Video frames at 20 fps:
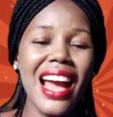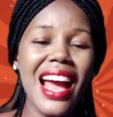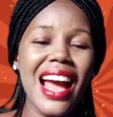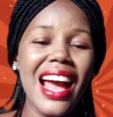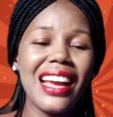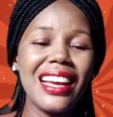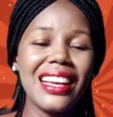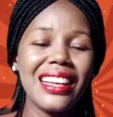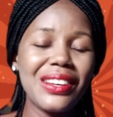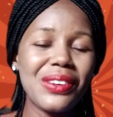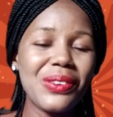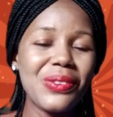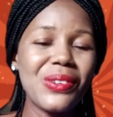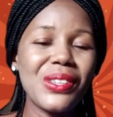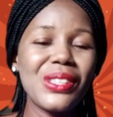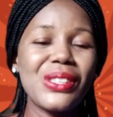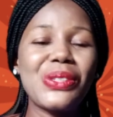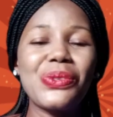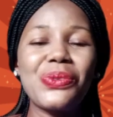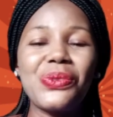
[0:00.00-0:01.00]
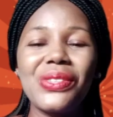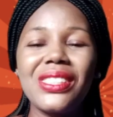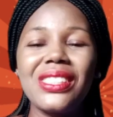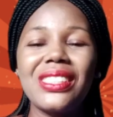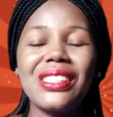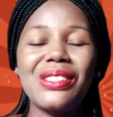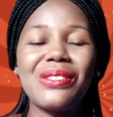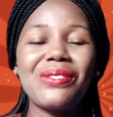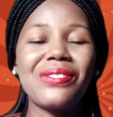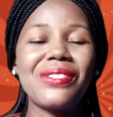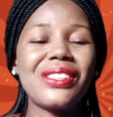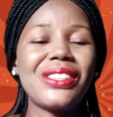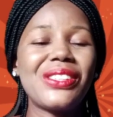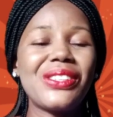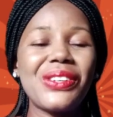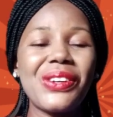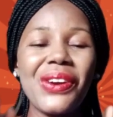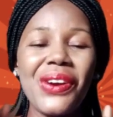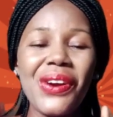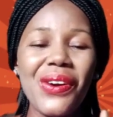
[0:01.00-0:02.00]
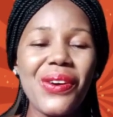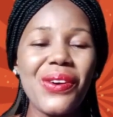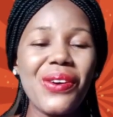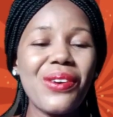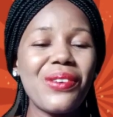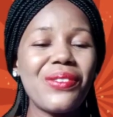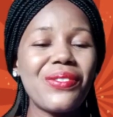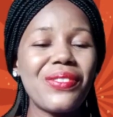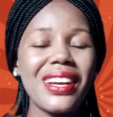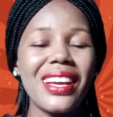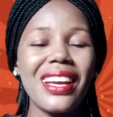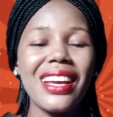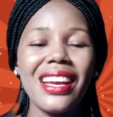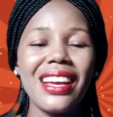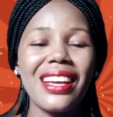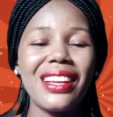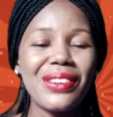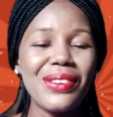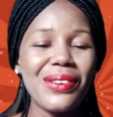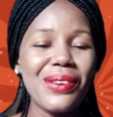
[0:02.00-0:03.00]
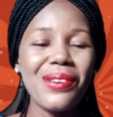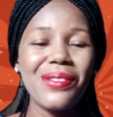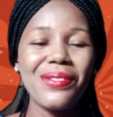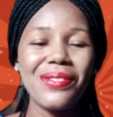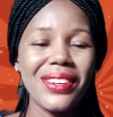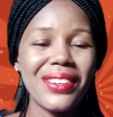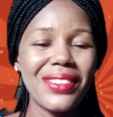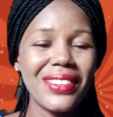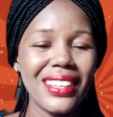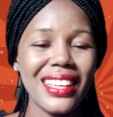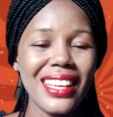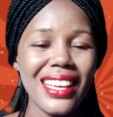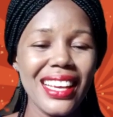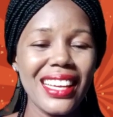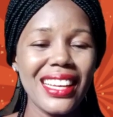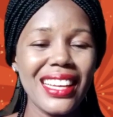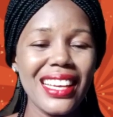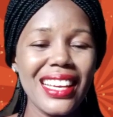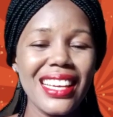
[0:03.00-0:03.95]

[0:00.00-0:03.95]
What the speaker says: I can't wait to watch this video over and over again.